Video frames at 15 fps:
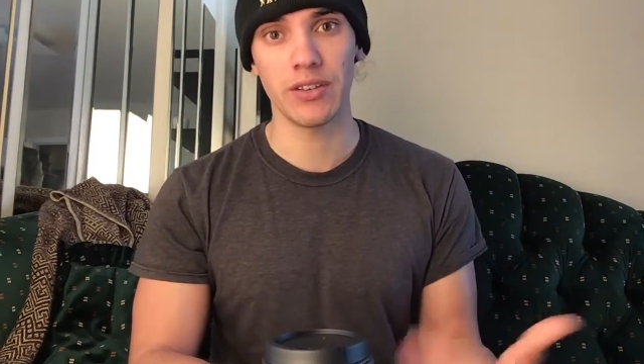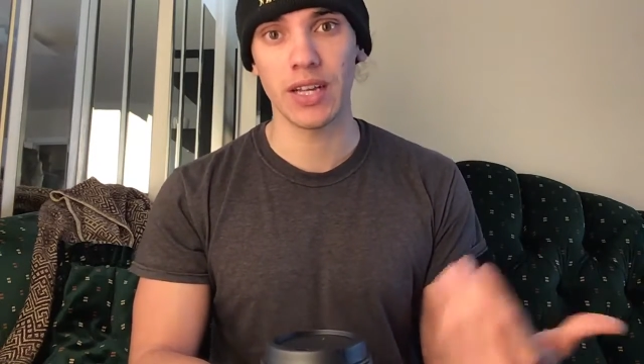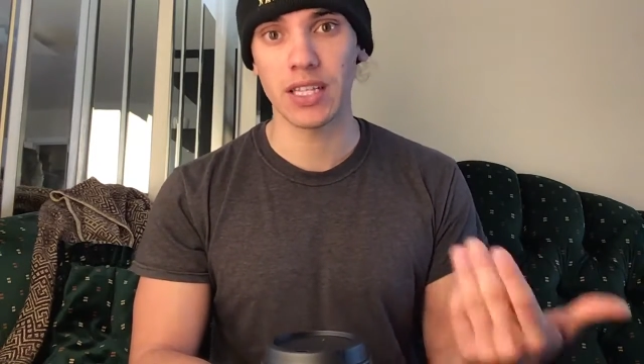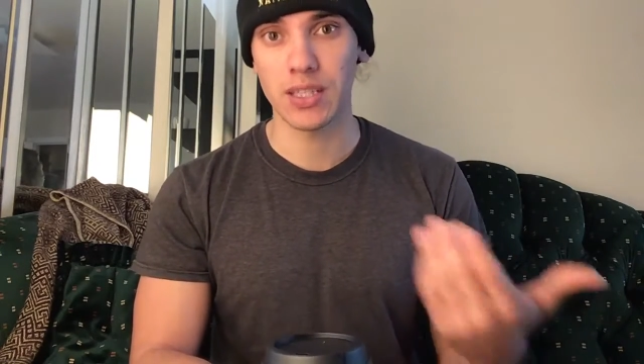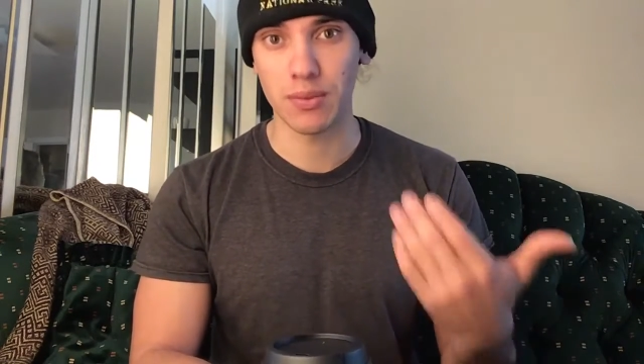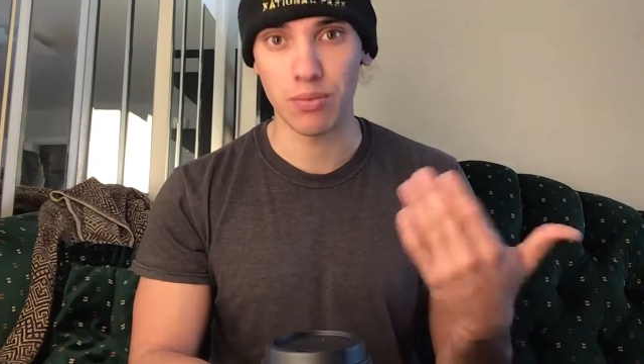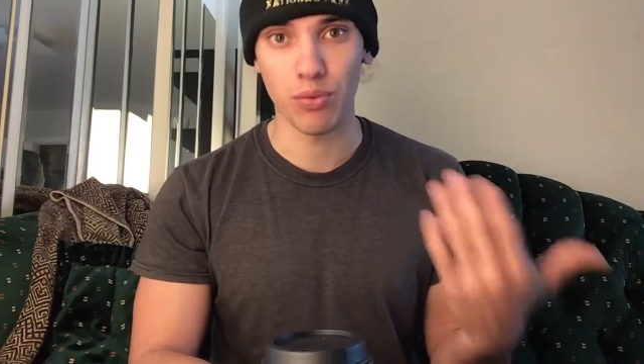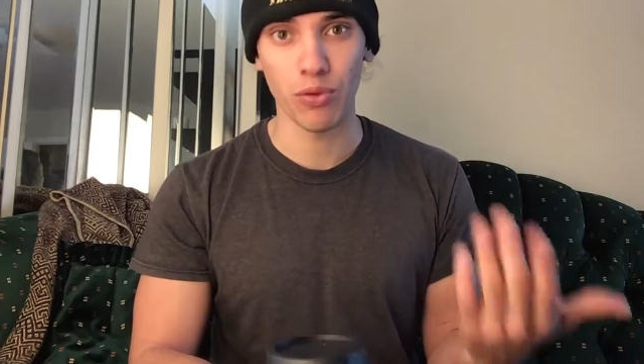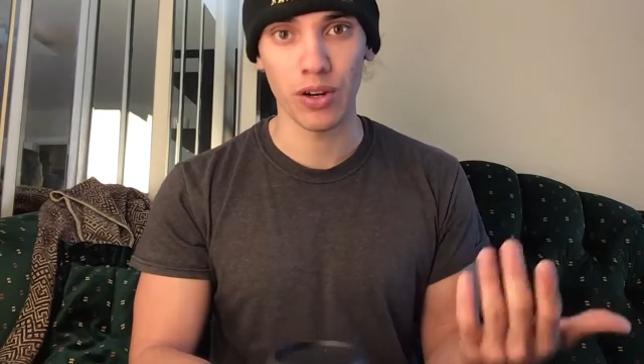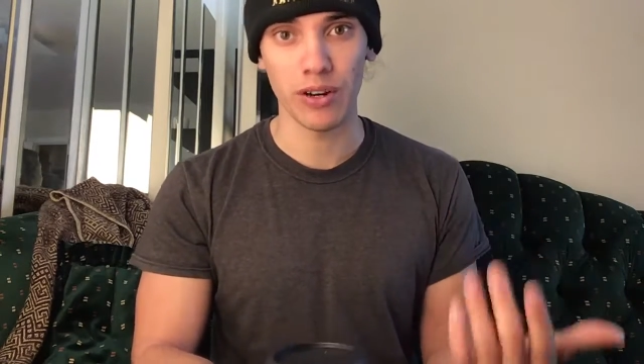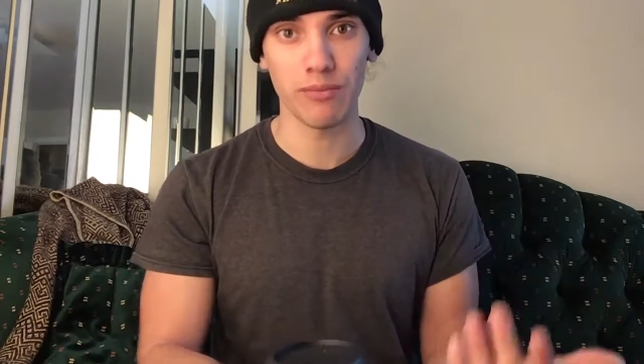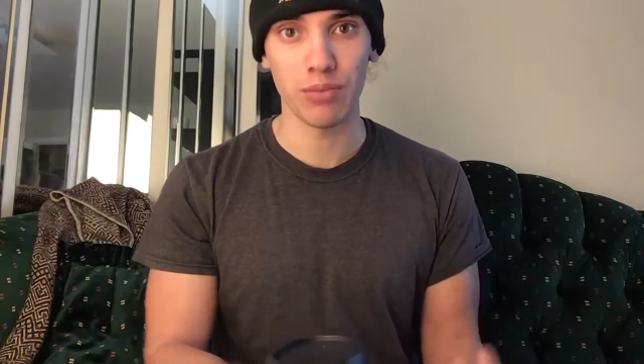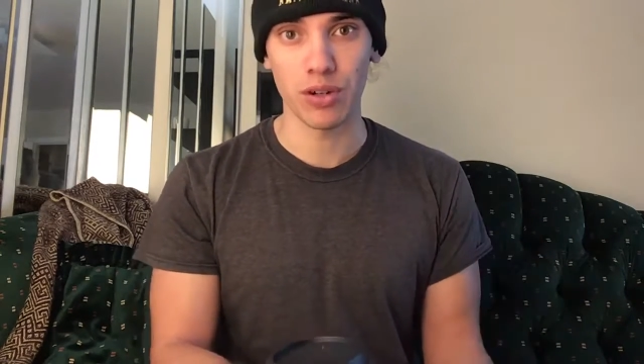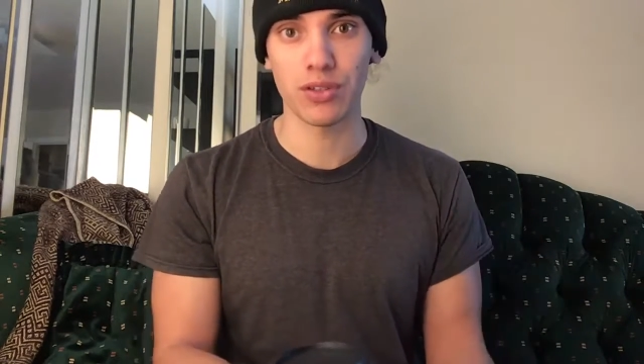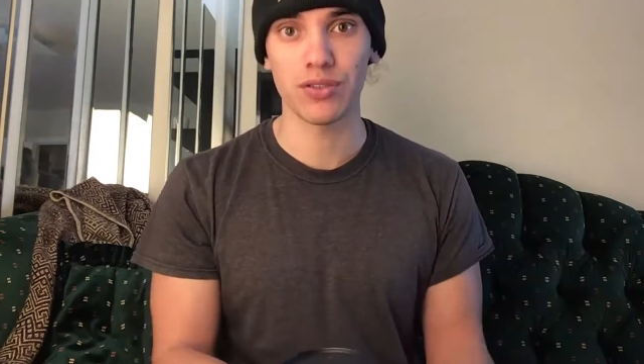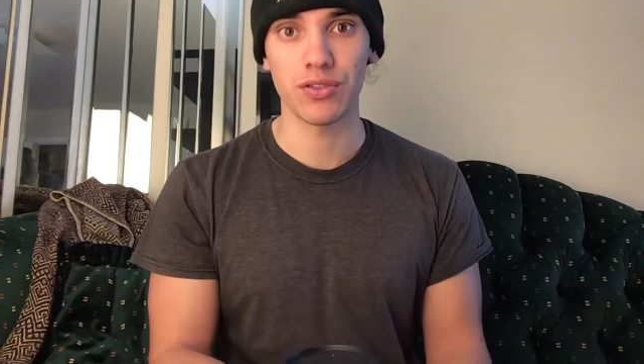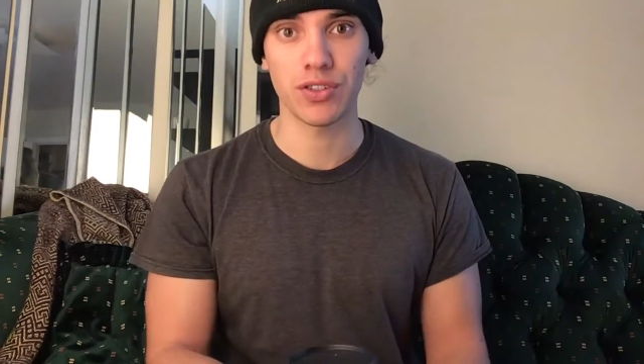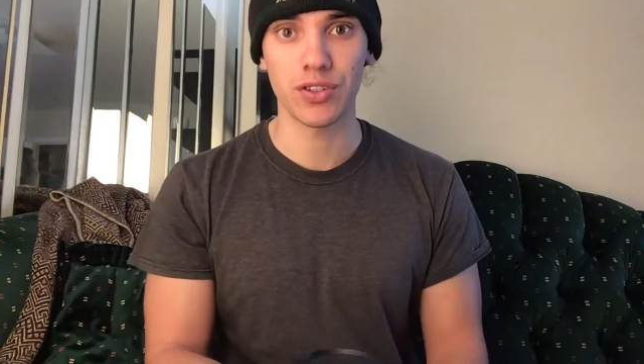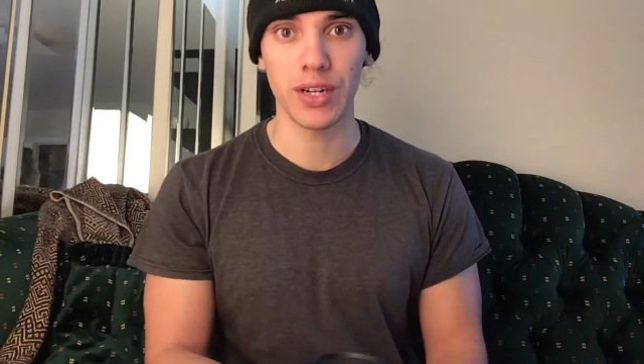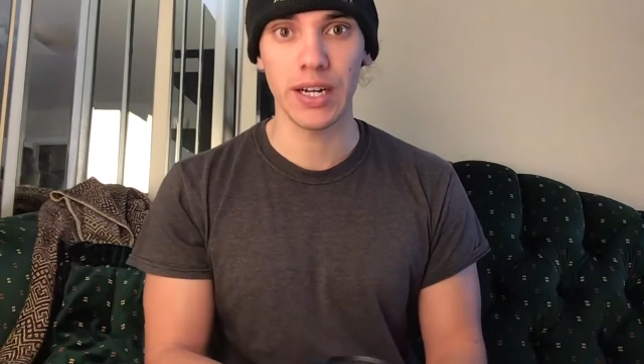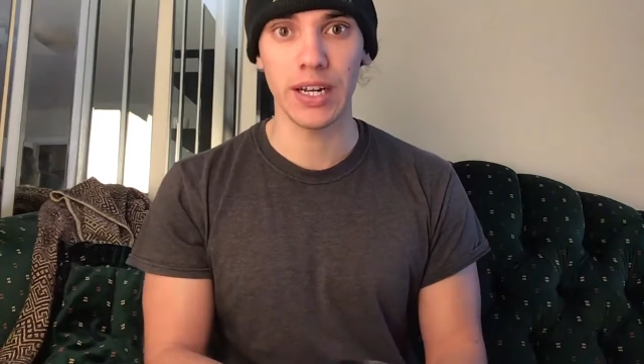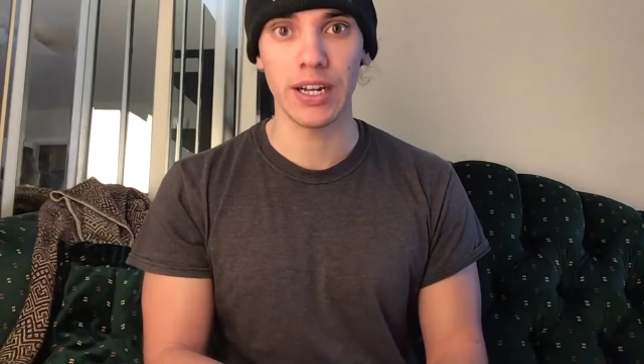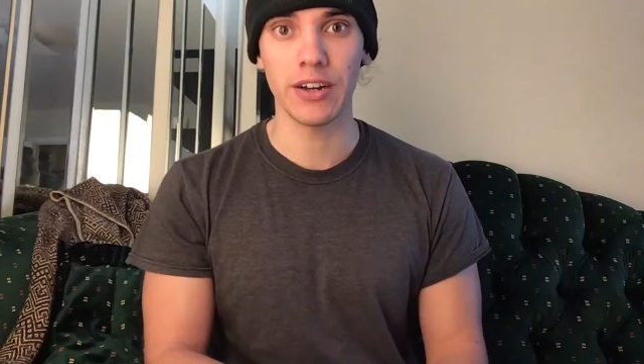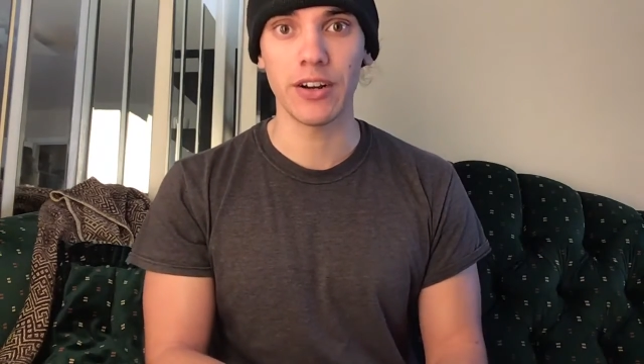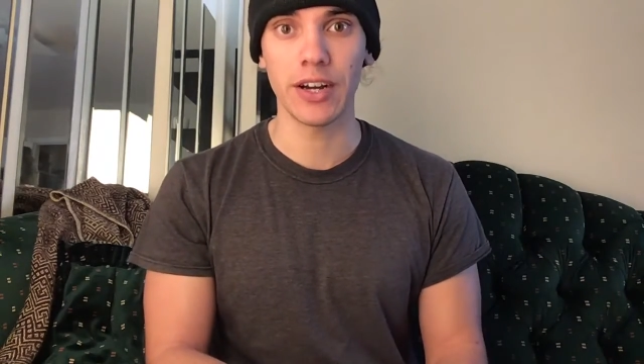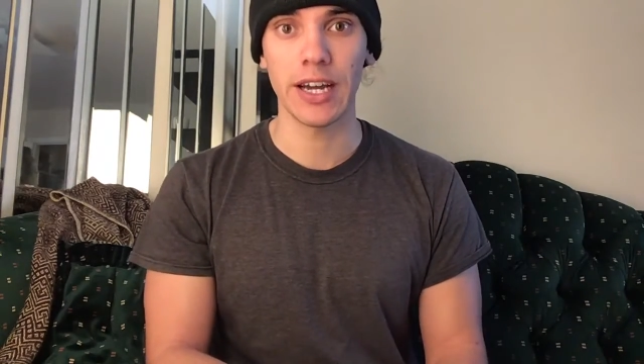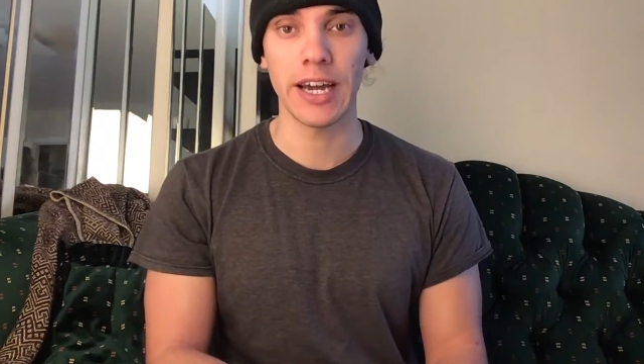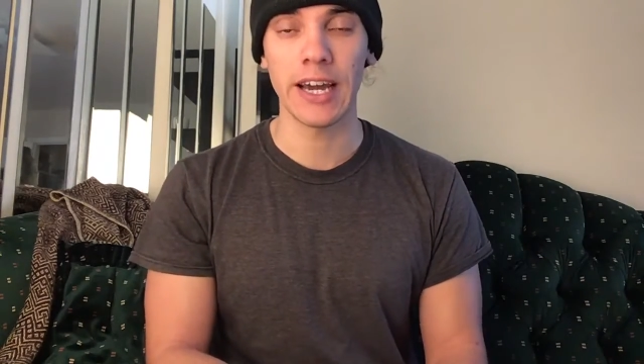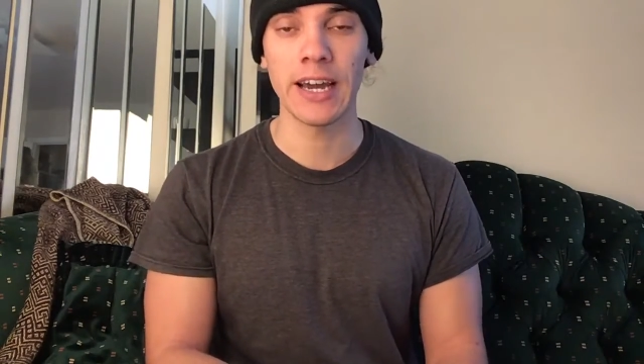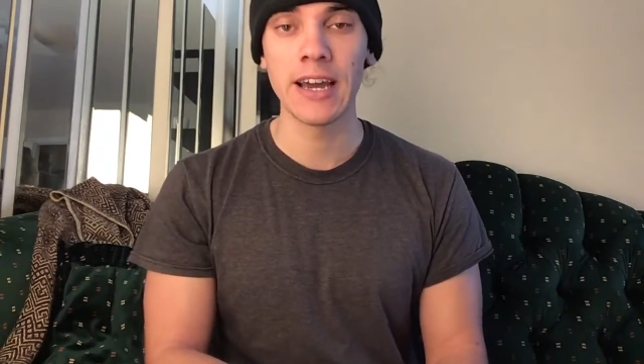That's the point of personal training.
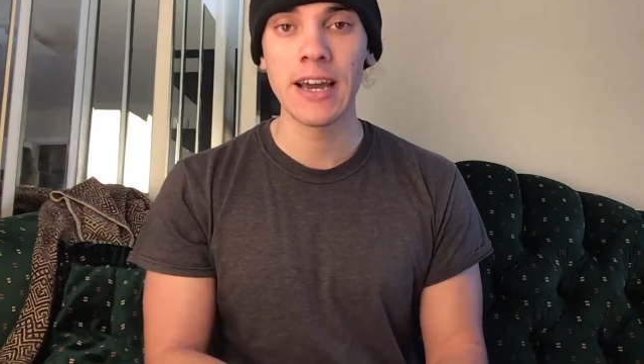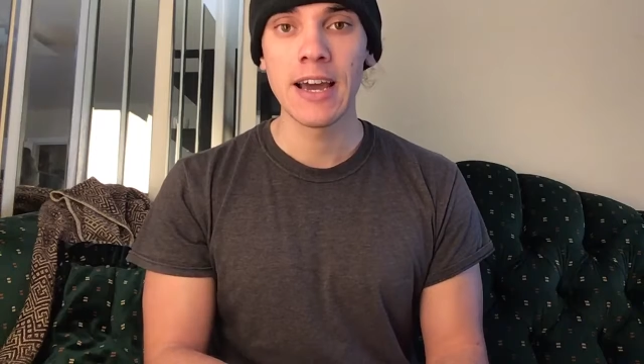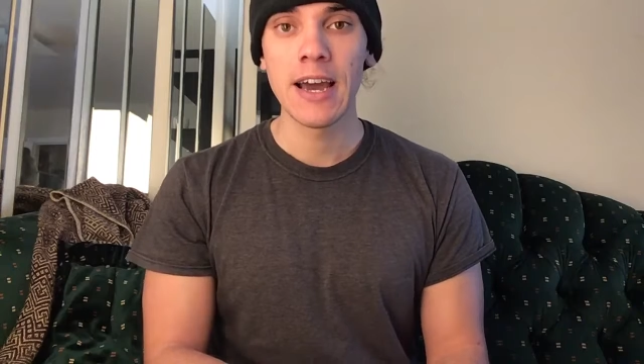Okay.